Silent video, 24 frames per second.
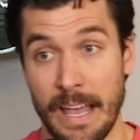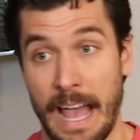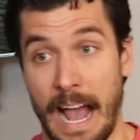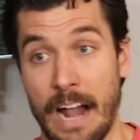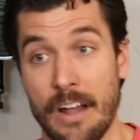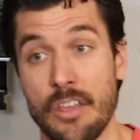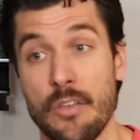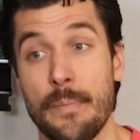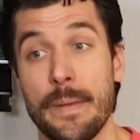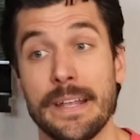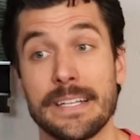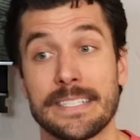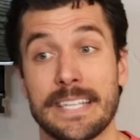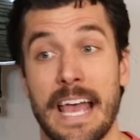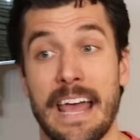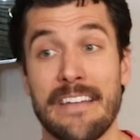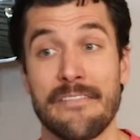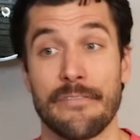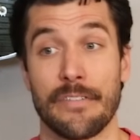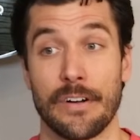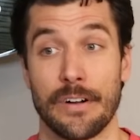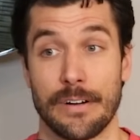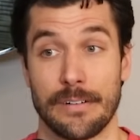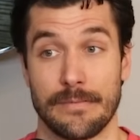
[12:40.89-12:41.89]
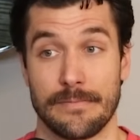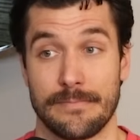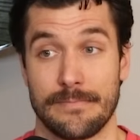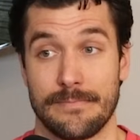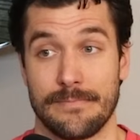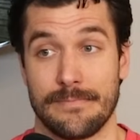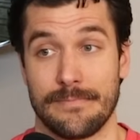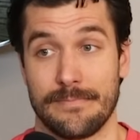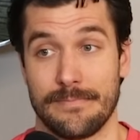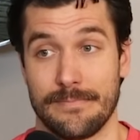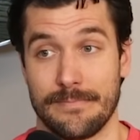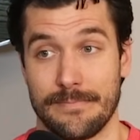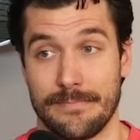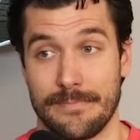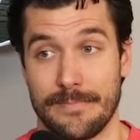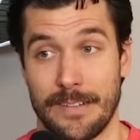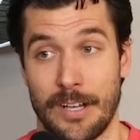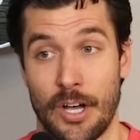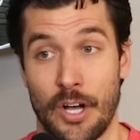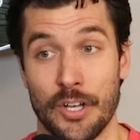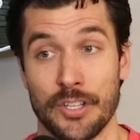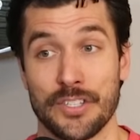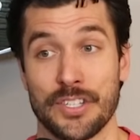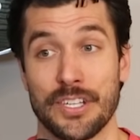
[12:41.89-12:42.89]
How do you beat Denver?
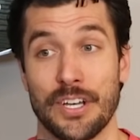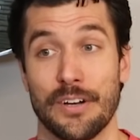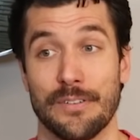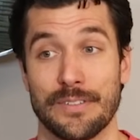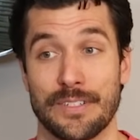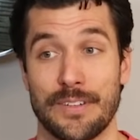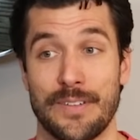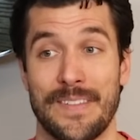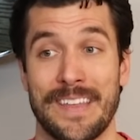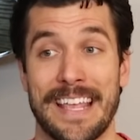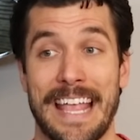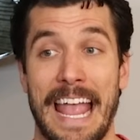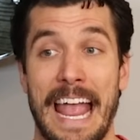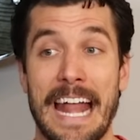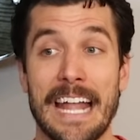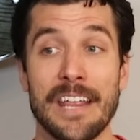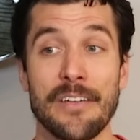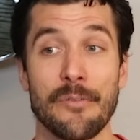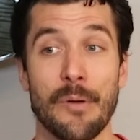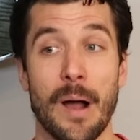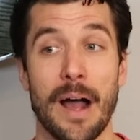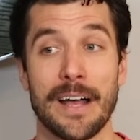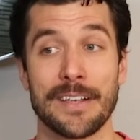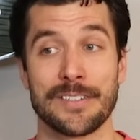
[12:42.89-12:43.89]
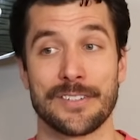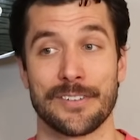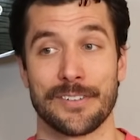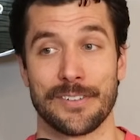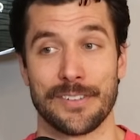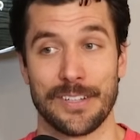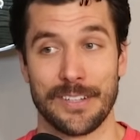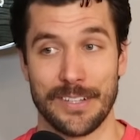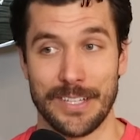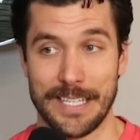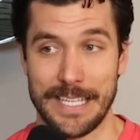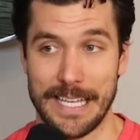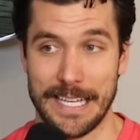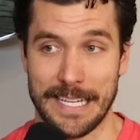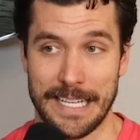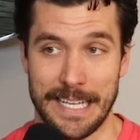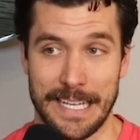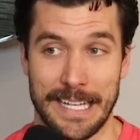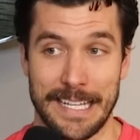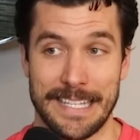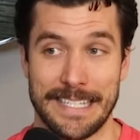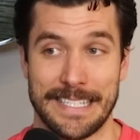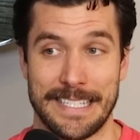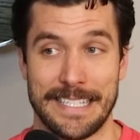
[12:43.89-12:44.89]
Also, do you think any roster in the league
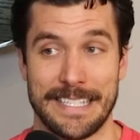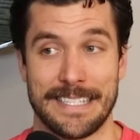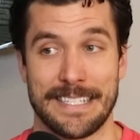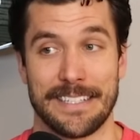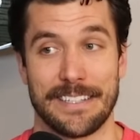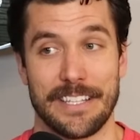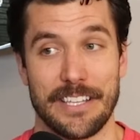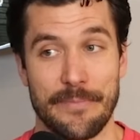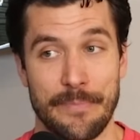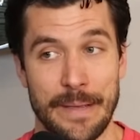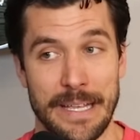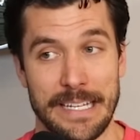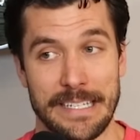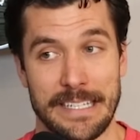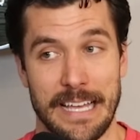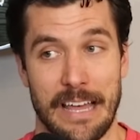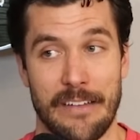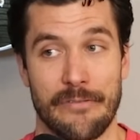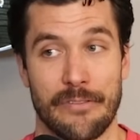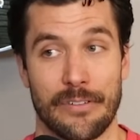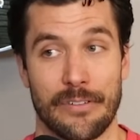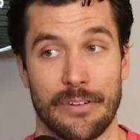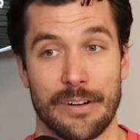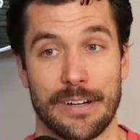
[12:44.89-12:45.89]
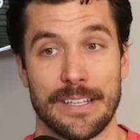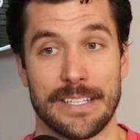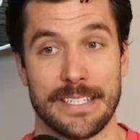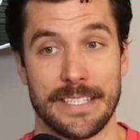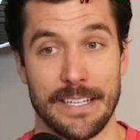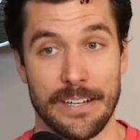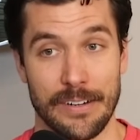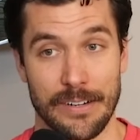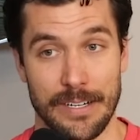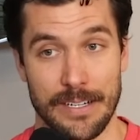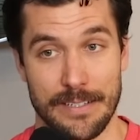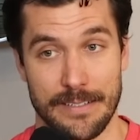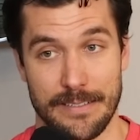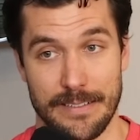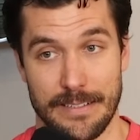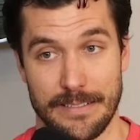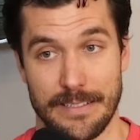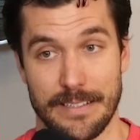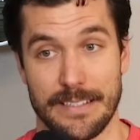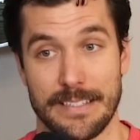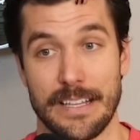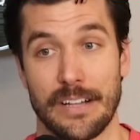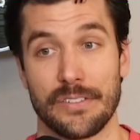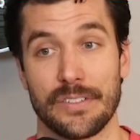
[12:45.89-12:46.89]
can consistently beat Denver in a series?
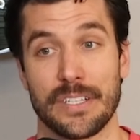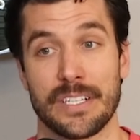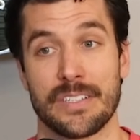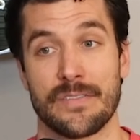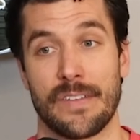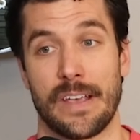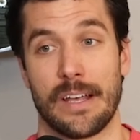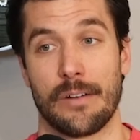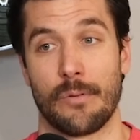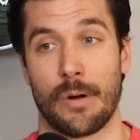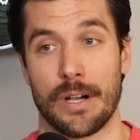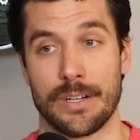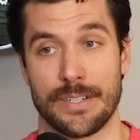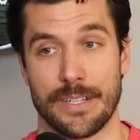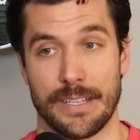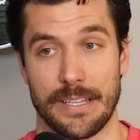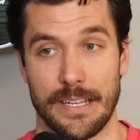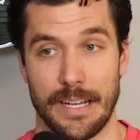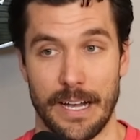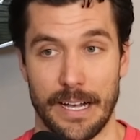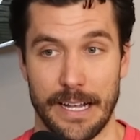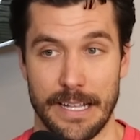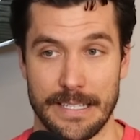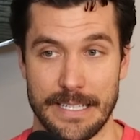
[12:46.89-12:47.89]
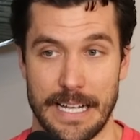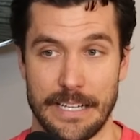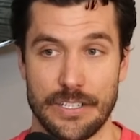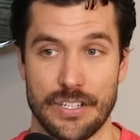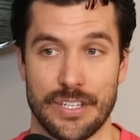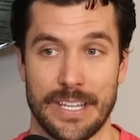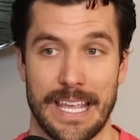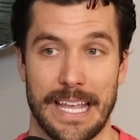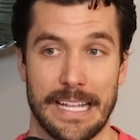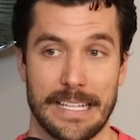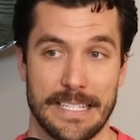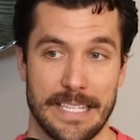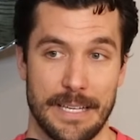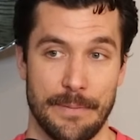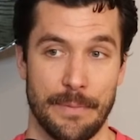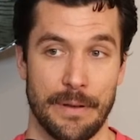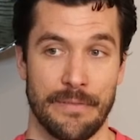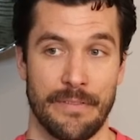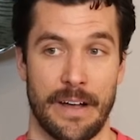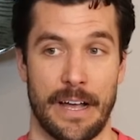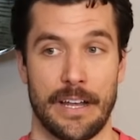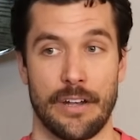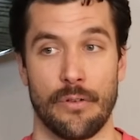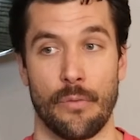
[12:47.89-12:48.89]
As a Celtics fan watching the Nuggets, I just can't seem
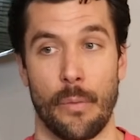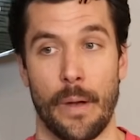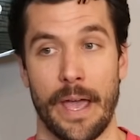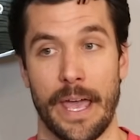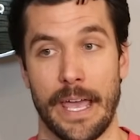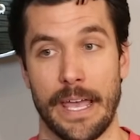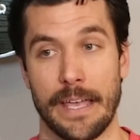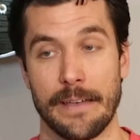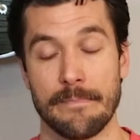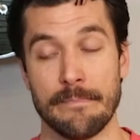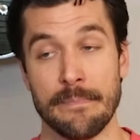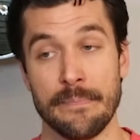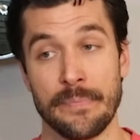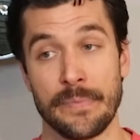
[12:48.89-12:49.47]
to find a way